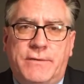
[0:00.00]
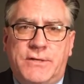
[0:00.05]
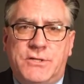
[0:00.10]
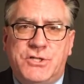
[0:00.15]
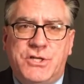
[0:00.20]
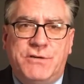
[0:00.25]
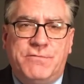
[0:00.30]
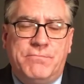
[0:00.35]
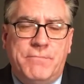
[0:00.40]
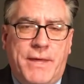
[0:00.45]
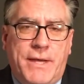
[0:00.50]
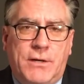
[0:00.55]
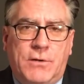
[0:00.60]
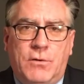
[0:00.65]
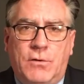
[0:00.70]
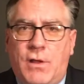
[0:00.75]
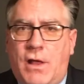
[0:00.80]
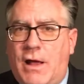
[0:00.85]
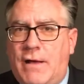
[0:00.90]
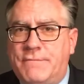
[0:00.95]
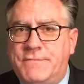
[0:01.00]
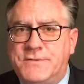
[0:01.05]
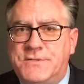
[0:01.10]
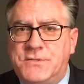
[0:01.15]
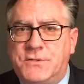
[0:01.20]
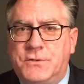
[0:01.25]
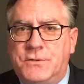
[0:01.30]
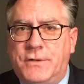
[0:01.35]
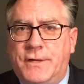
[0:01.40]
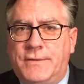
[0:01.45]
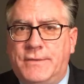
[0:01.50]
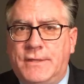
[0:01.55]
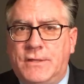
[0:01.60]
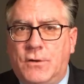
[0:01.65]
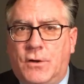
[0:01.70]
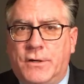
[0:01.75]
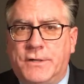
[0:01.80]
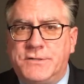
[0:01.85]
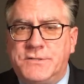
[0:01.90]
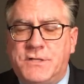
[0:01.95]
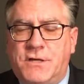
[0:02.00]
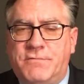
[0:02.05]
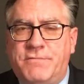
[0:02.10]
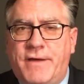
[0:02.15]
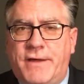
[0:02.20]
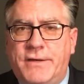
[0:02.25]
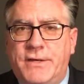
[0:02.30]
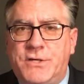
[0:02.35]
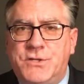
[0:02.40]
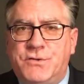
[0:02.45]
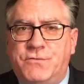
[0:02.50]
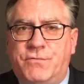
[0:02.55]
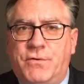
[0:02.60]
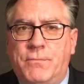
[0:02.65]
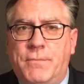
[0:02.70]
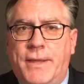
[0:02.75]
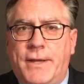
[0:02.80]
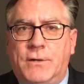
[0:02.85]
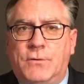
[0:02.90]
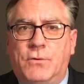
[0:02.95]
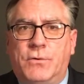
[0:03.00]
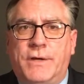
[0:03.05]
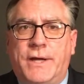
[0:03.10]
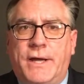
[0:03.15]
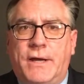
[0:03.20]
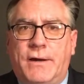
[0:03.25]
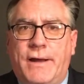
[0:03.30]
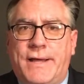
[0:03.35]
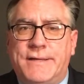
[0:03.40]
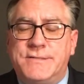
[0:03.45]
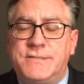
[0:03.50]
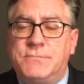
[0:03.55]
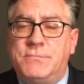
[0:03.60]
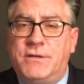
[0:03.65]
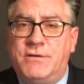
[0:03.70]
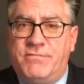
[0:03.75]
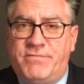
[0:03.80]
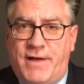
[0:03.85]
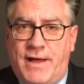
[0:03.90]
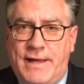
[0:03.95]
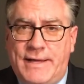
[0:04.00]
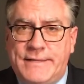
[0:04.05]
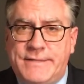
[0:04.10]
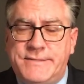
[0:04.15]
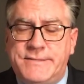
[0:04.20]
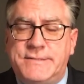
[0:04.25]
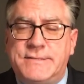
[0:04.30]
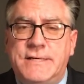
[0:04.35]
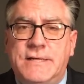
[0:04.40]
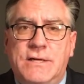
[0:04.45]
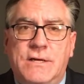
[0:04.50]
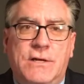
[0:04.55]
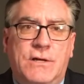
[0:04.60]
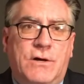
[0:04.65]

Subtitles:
and the chief medical officer at the Arkansas Foundation for Medical Care, has some advice